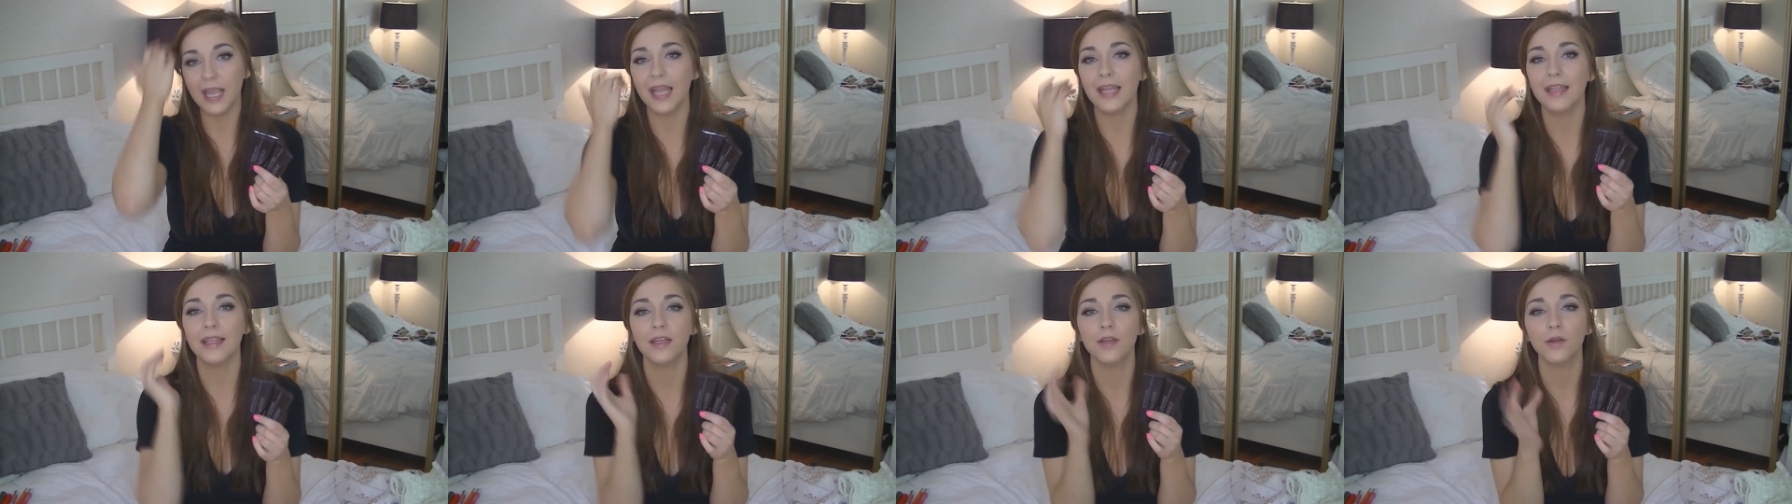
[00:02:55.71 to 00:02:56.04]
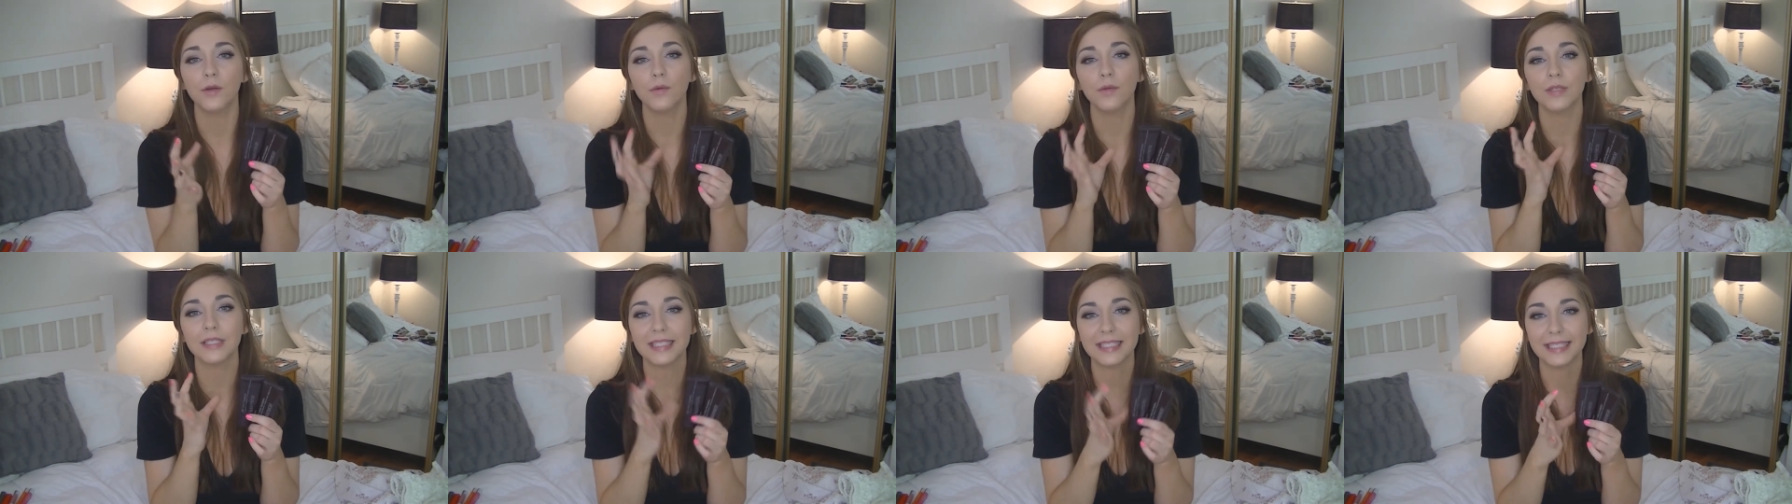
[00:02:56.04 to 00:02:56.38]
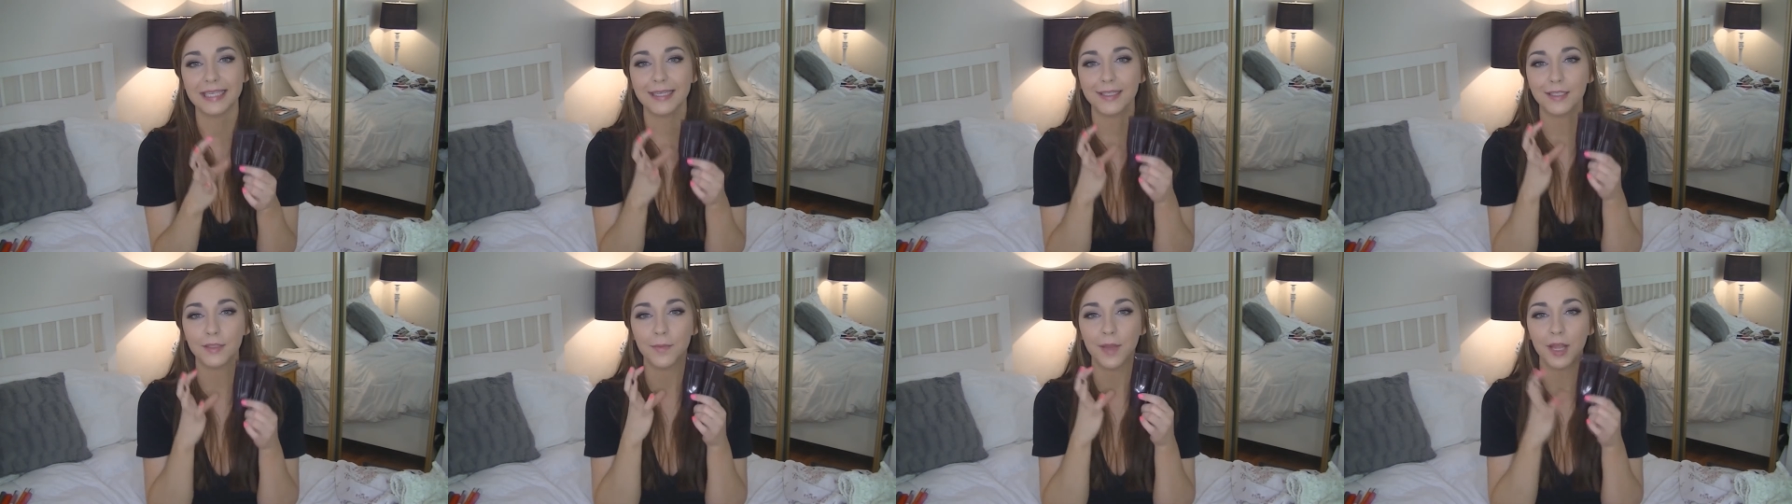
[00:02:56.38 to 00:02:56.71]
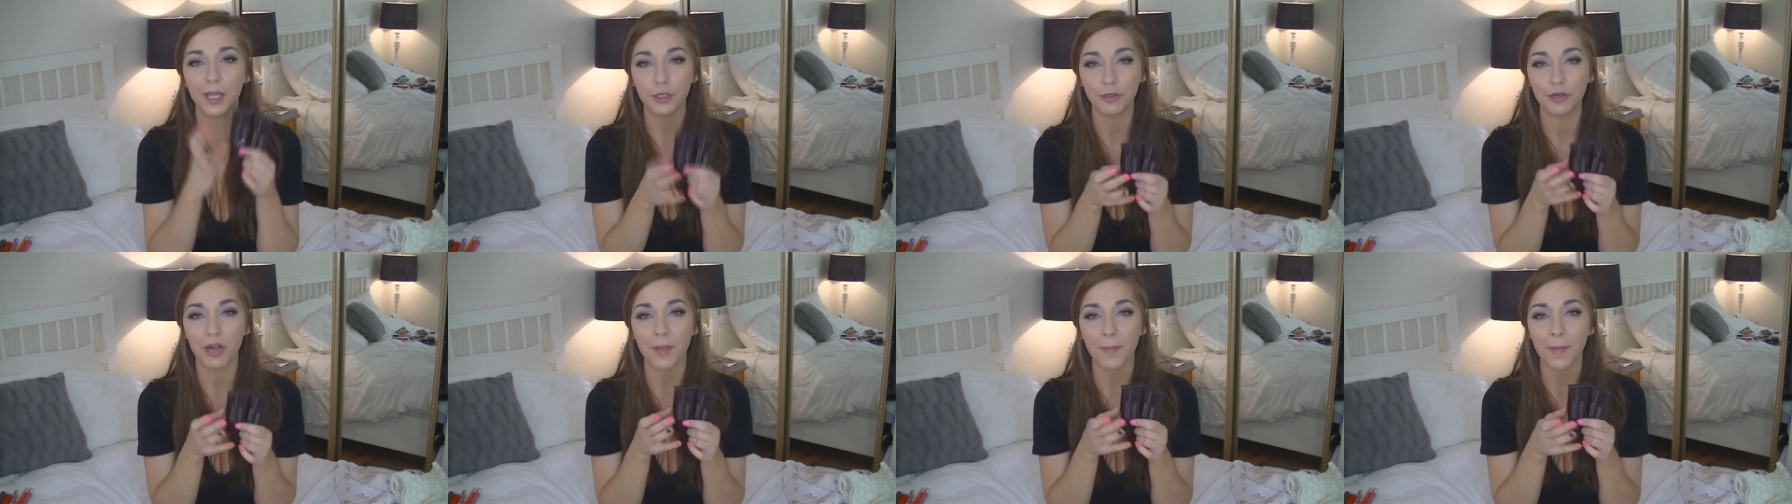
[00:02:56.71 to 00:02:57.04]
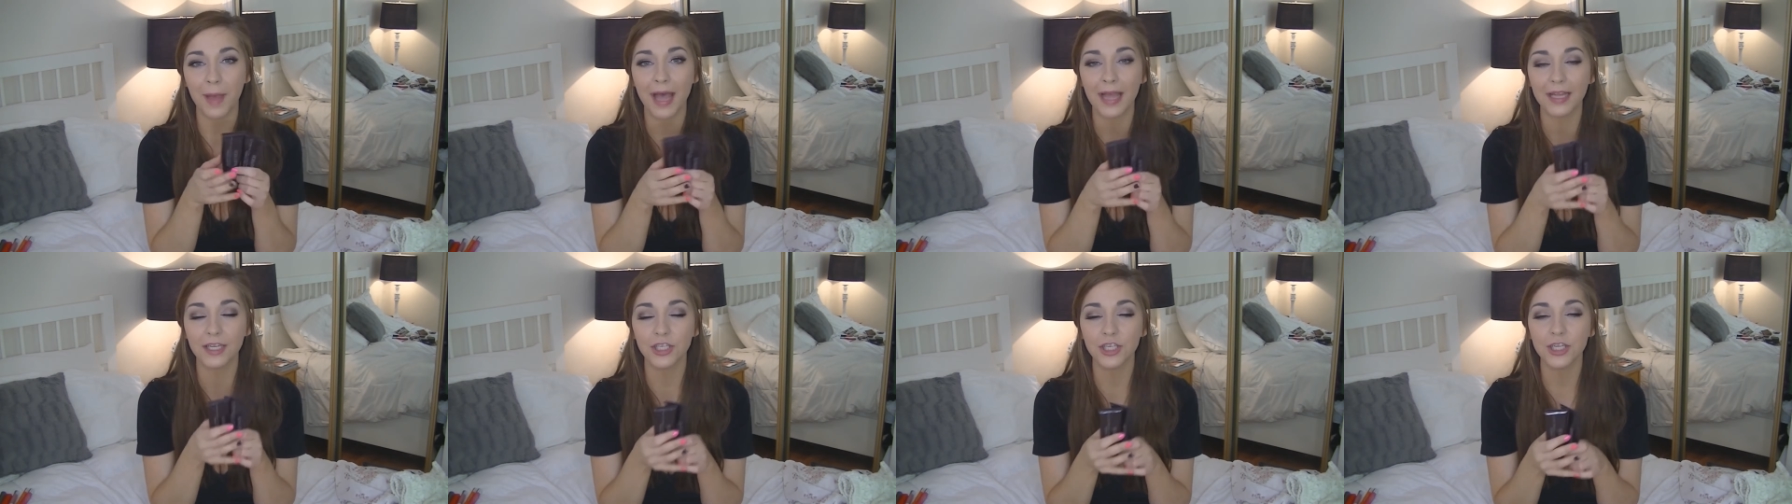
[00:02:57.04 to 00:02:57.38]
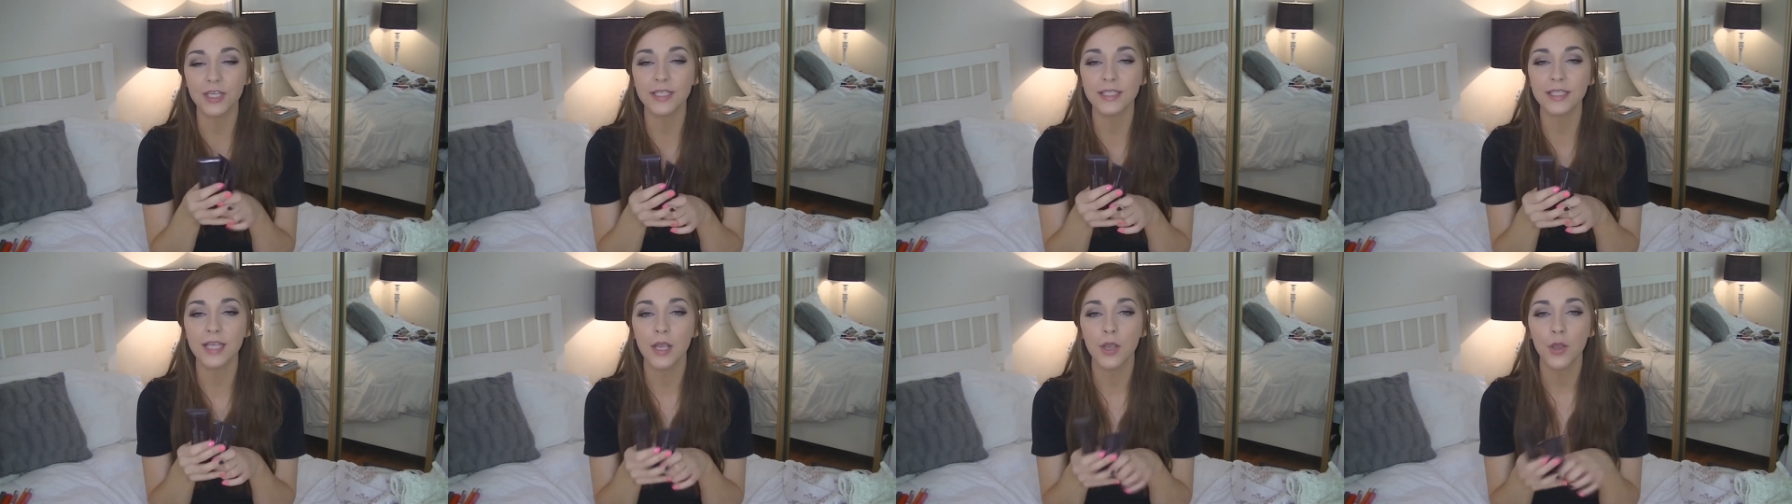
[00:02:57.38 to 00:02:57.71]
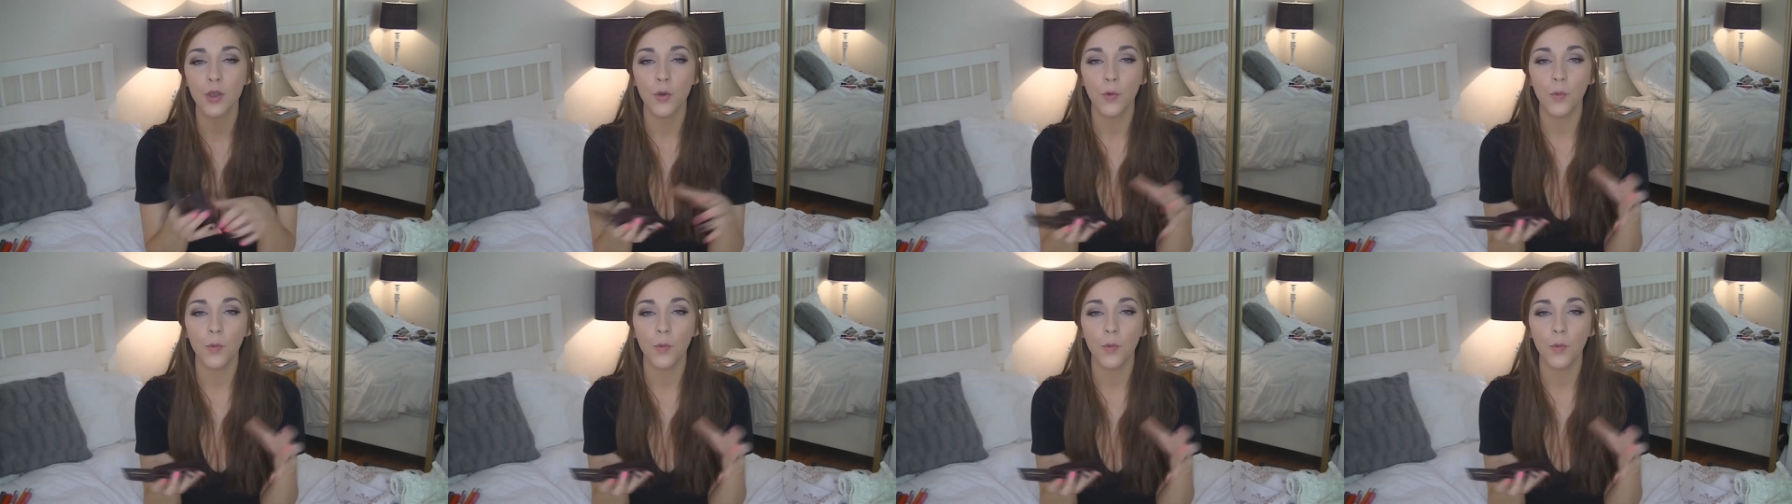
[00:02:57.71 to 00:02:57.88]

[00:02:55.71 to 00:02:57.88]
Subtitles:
and they don't stick to my dry patches,